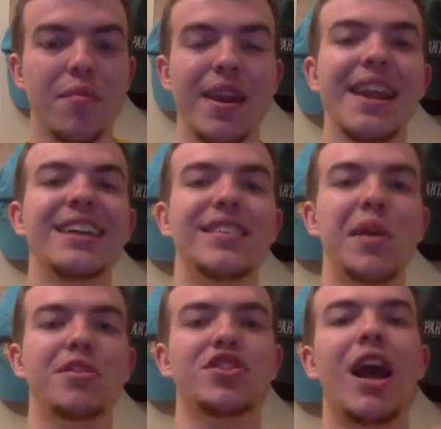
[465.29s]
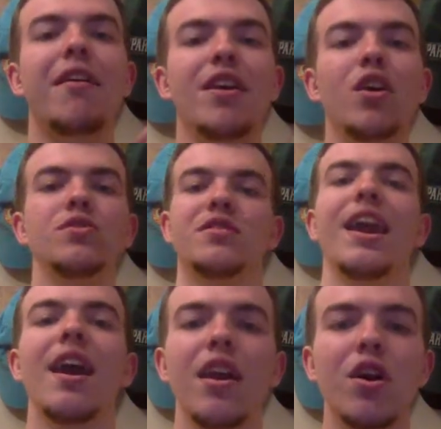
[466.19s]
And as they were shouting,
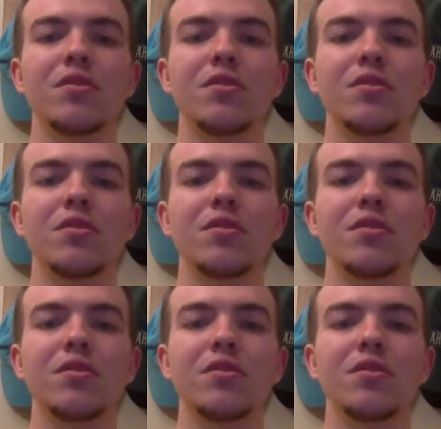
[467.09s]
"Hosanna,